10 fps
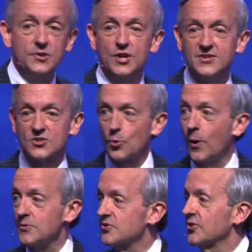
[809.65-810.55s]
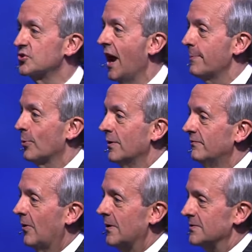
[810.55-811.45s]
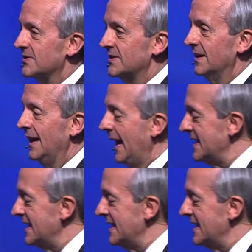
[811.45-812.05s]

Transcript: And Jesus quotes the chapter and verse.